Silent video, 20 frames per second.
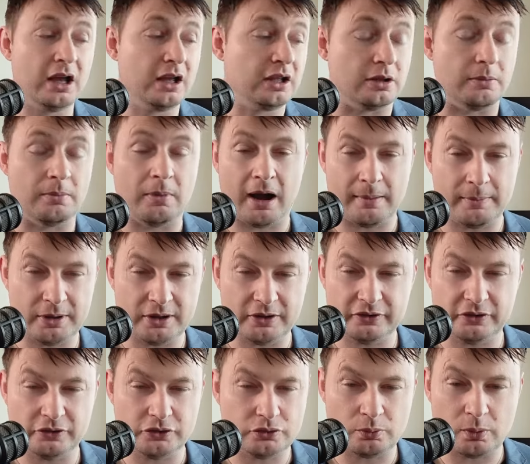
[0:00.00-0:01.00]
you might be in a
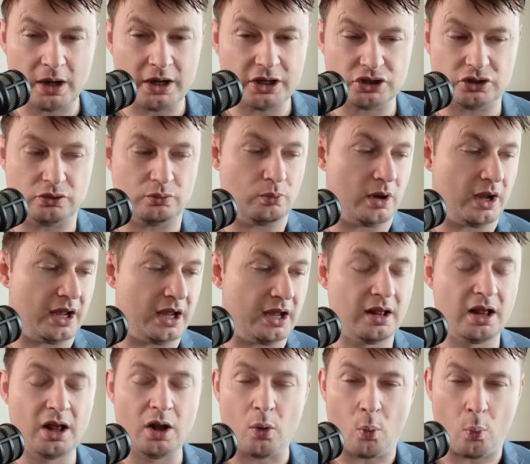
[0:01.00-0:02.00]
situation where
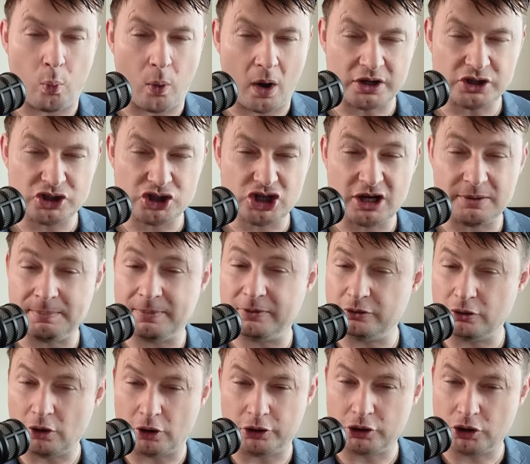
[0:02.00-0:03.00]
one chip is
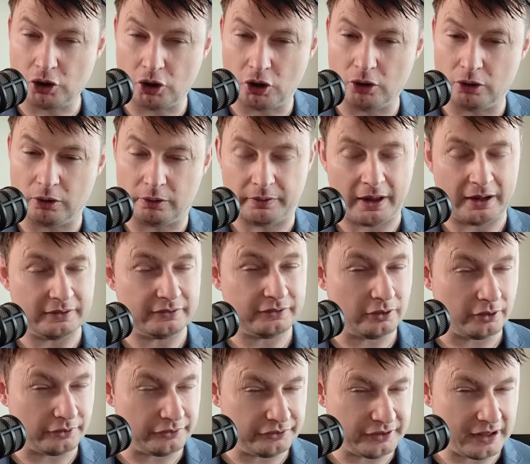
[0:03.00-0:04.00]
not a call. That's
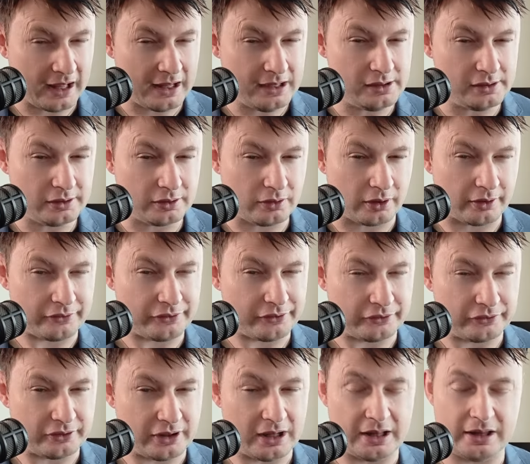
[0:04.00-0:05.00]
not standard across
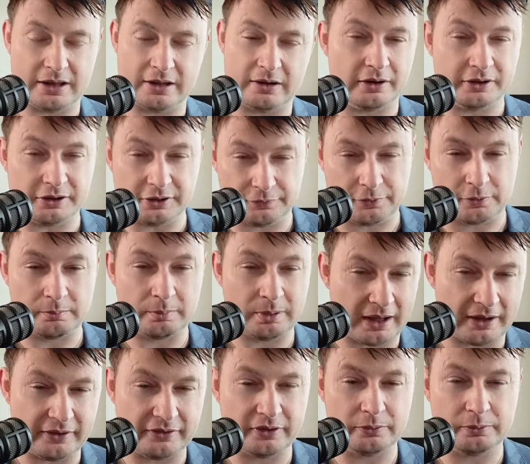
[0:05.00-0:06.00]
Australia. There are different
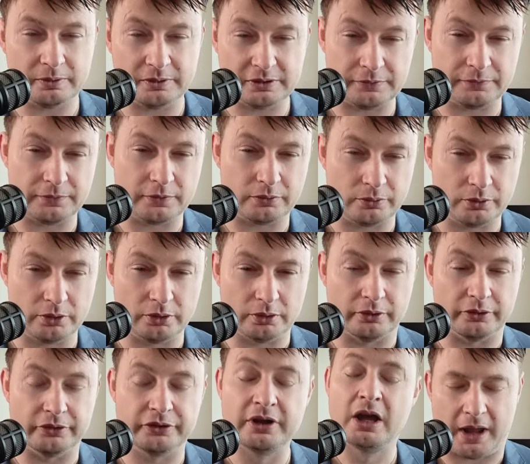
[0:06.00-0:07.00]
places with different
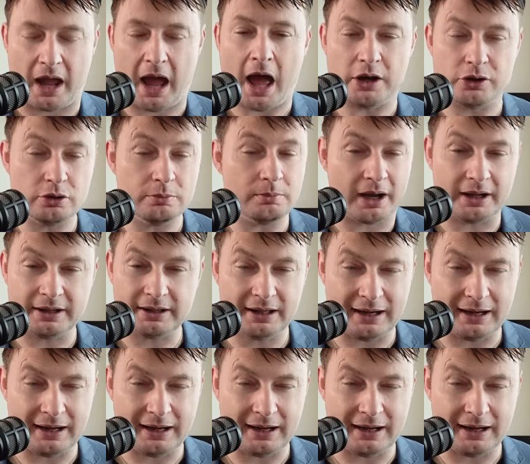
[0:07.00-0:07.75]
rules, and you might get